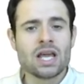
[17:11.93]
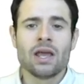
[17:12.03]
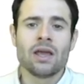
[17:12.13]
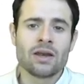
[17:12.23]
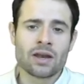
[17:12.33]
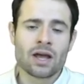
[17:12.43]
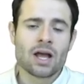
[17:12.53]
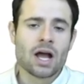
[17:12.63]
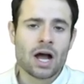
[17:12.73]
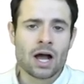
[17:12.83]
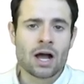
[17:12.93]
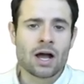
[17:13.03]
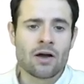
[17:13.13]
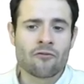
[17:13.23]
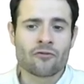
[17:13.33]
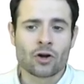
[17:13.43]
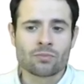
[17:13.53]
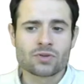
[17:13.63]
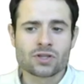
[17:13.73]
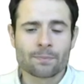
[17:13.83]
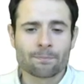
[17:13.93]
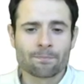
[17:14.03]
in uh, firms.